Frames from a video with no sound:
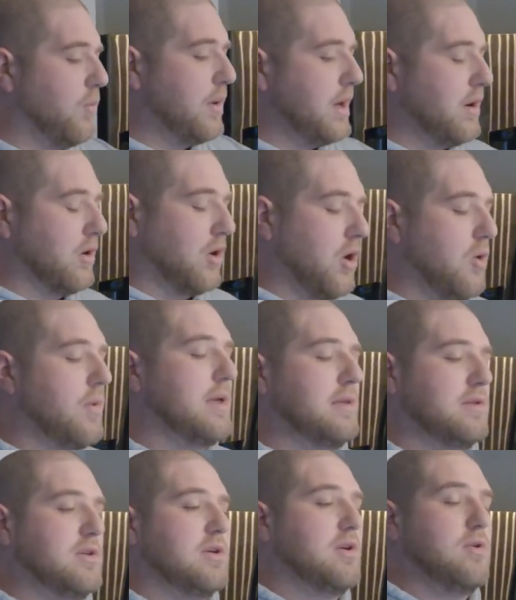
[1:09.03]
we are
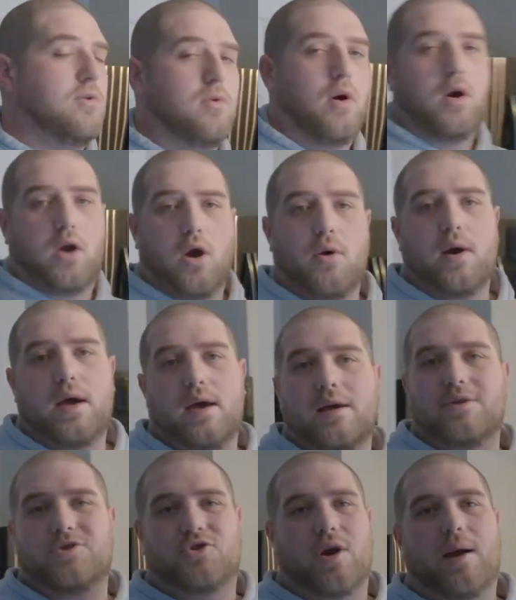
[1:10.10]
going to go
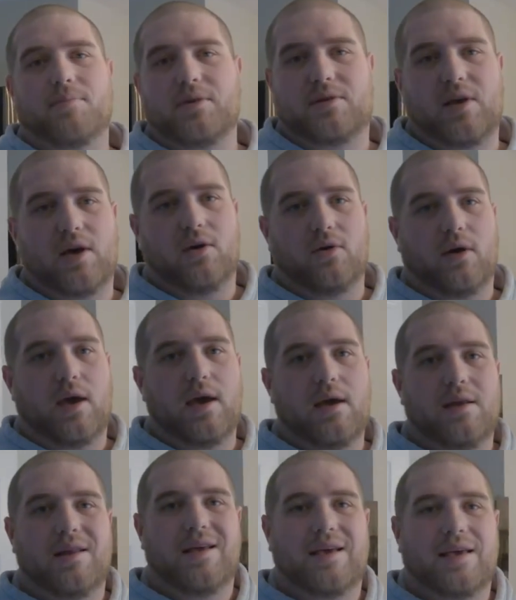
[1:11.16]
ahead, drop the
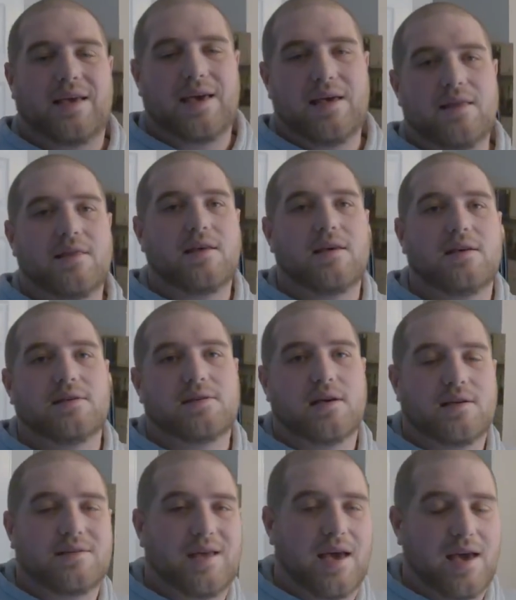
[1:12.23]
tailgate, get
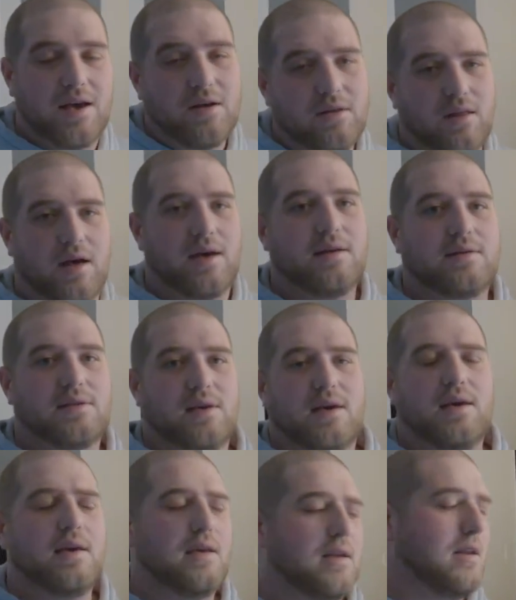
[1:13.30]
these taillights
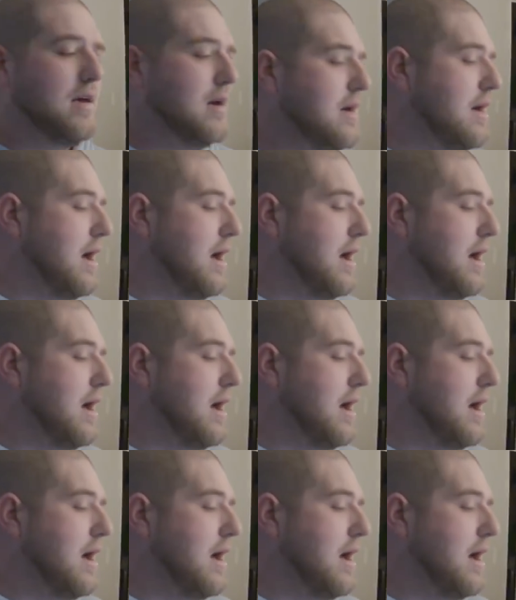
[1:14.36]
in,